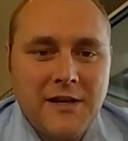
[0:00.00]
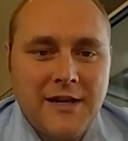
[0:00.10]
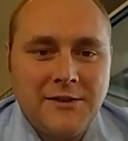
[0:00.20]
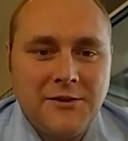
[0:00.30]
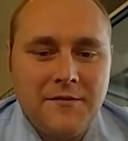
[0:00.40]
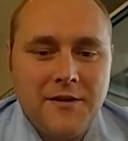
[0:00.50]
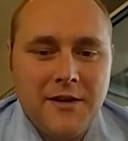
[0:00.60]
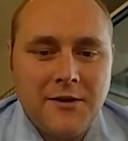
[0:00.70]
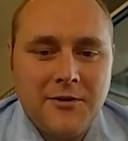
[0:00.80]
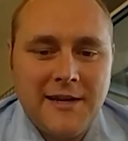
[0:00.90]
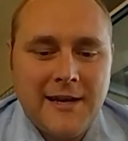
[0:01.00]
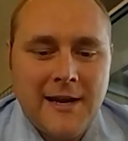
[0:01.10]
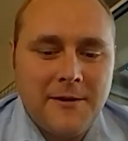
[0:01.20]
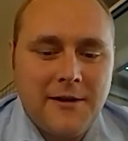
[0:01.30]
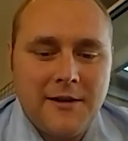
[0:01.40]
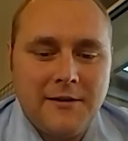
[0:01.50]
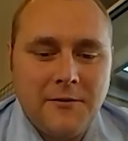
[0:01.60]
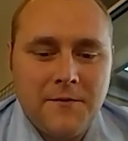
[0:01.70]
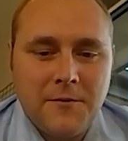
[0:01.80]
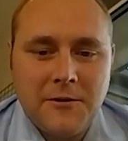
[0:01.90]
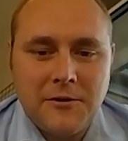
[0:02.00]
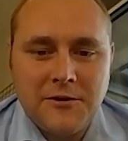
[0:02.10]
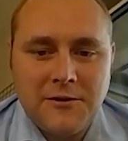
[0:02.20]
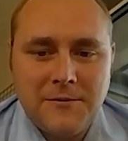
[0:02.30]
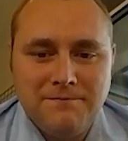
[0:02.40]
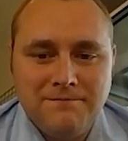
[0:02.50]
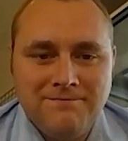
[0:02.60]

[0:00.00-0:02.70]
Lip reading: and you have a great day, Cameron. I look forward to talking to you soon.